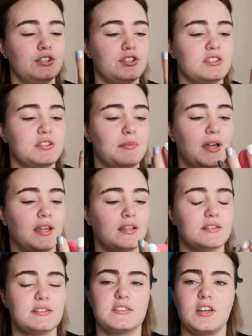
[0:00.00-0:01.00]
just to make
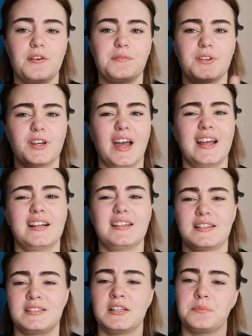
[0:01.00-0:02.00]
it softer and it
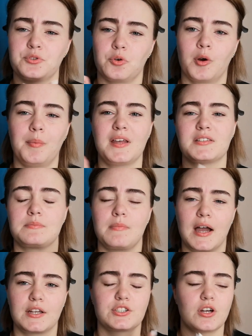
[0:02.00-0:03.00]
doesn't absorb as
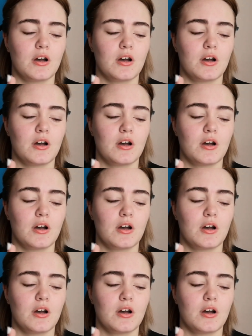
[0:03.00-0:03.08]
much